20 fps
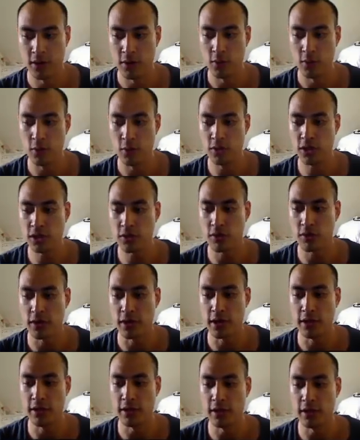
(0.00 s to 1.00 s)
which is great.
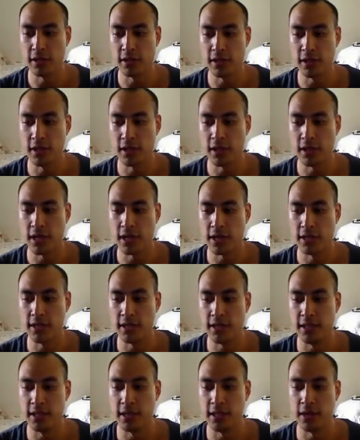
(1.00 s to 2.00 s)
You can see a lot of
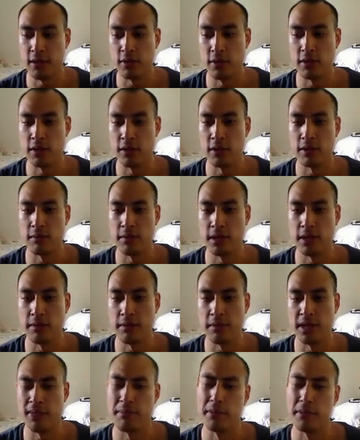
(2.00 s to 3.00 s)
detail within your mini
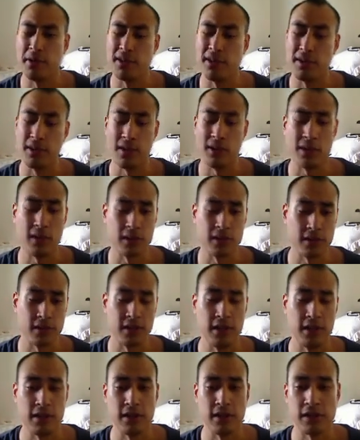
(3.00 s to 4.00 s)
map, but you can also see
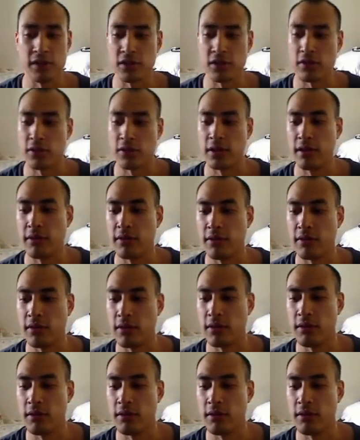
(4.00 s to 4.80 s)
it on the screen. So,